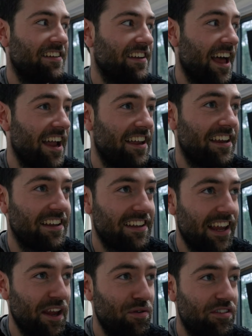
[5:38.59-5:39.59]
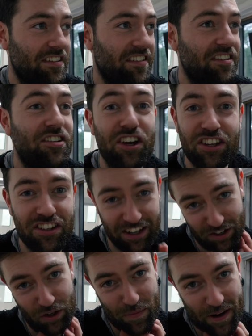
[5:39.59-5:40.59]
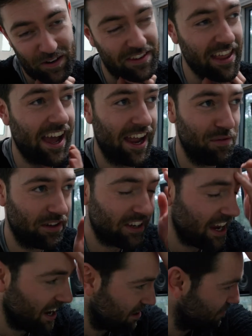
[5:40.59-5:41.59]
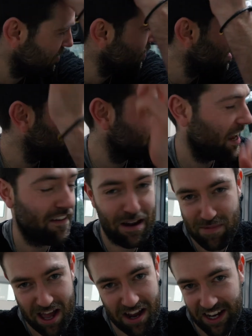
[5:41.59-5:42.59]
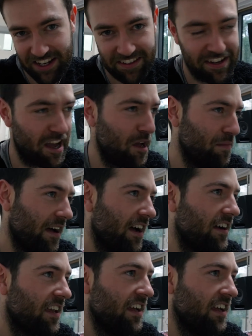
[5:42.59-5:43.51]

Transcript: Like, he was disgusted almost that I was here and how dare I park in this car park.